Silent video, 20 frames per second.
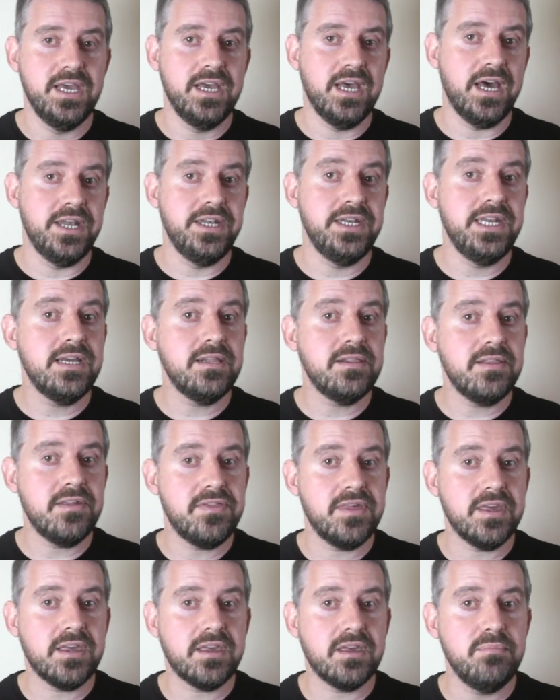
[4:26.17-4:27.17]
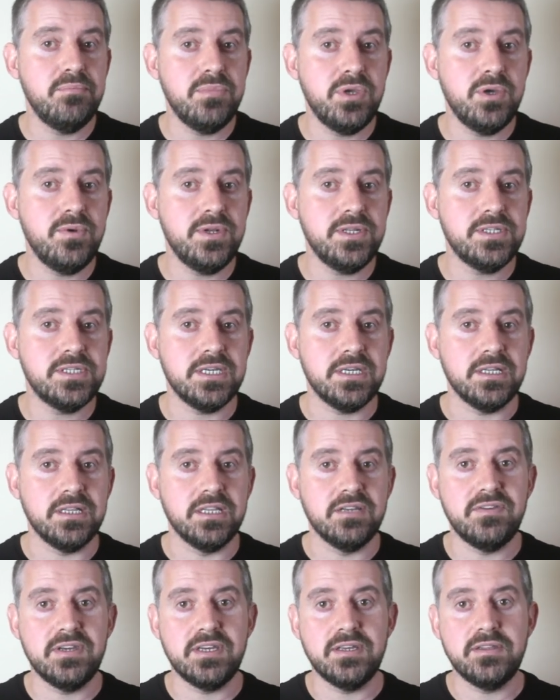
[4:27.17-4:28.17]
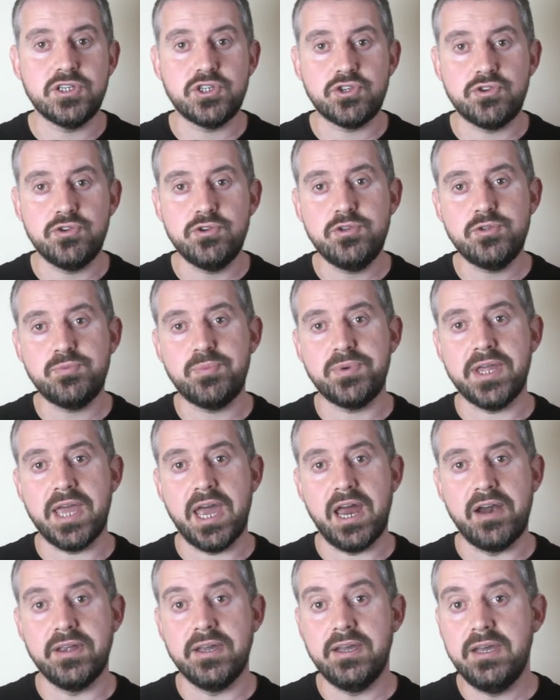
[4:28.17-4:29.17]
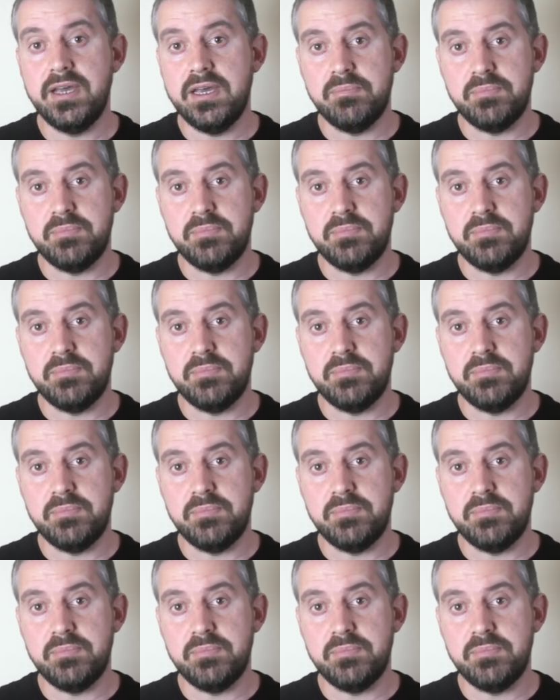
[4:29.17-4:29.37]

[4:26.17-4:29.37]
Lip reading: a Neolithic community living in the Shrewsbury area